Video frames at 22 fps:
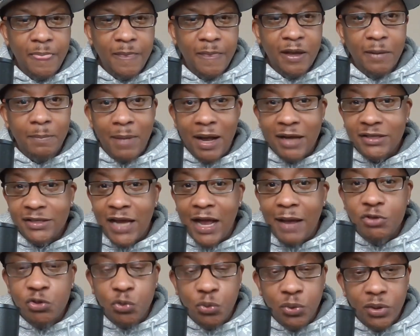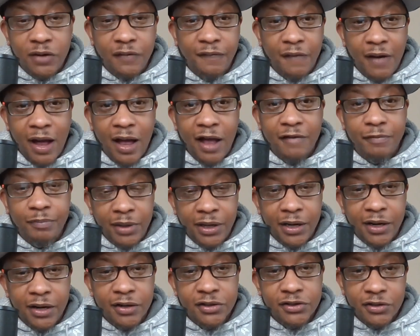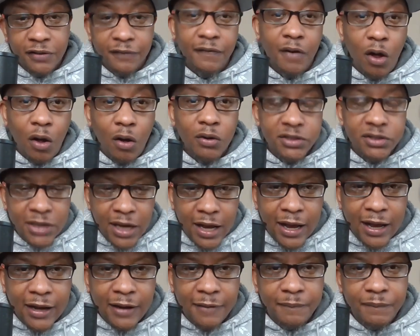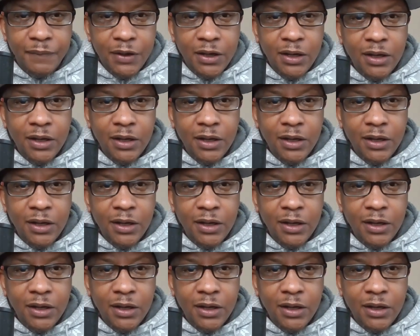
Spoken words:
in my top 25 players of all time.